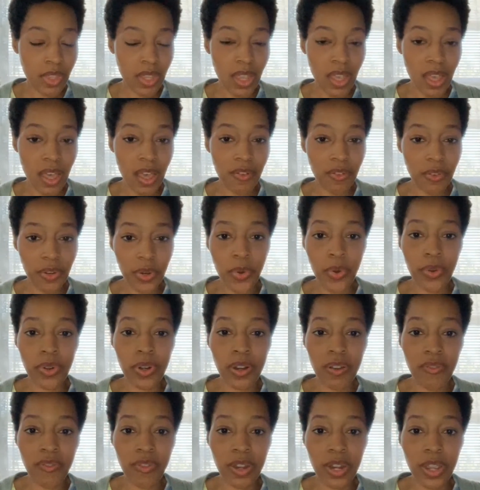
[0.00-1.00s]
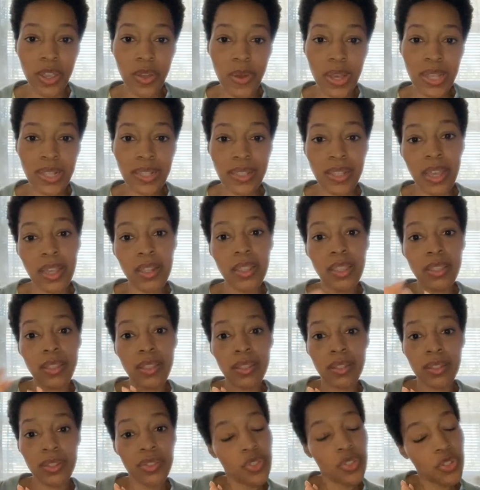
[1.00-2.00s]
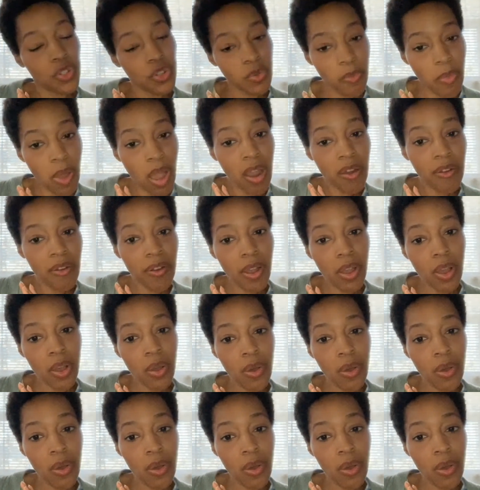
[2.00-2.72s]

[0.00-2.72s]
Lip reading: I recorded a video, I said, tomorrow